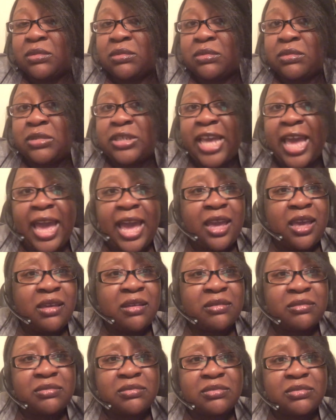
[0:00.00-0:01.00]

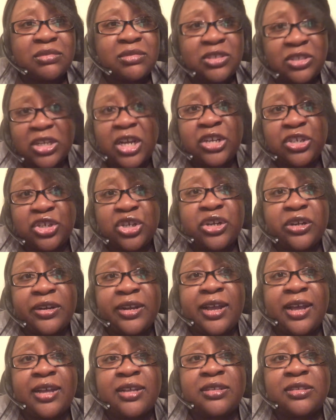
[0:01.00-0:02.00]
Tay stuck to her
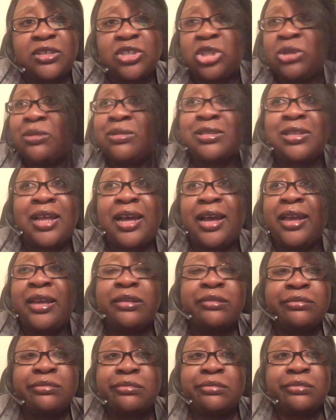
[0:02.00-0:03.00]
guns. She was like,
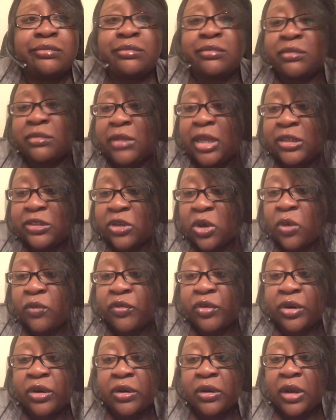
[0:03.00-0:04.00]
it's
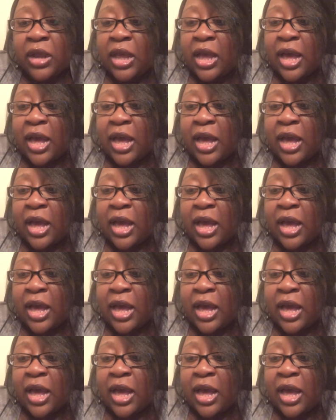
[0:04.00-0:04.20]
over.